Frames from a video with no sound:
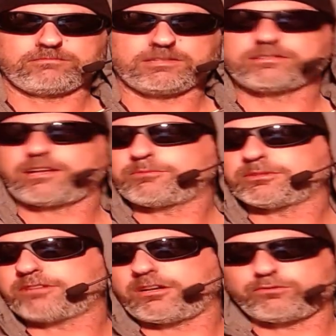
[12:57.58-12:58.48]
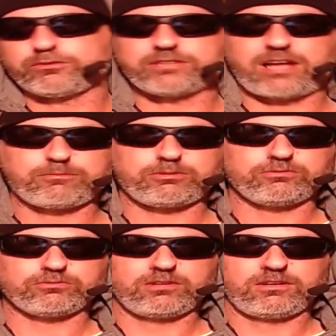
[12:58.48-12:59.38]
This type of stuff will stop
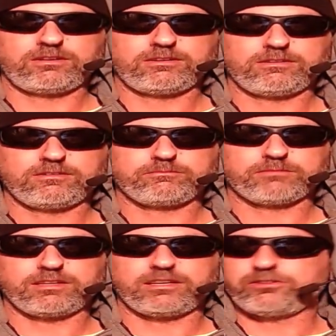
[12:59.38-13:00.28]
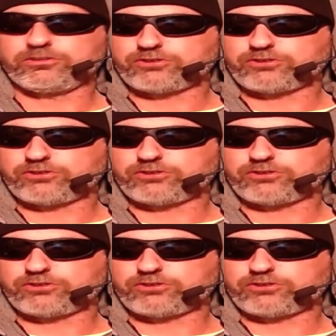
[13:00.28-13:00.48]
you in your